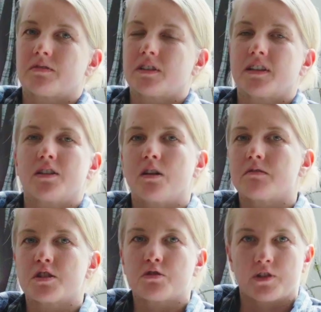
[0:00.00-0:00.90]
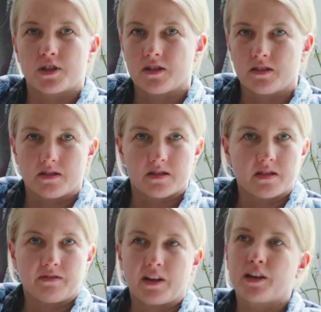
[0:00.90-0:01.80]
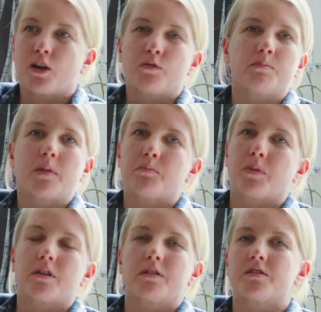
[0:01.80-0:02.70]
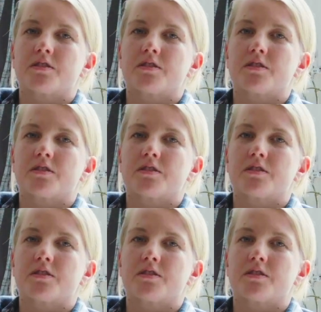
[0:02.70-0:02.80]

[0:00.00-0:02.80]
really no restrictions. If I go with my partner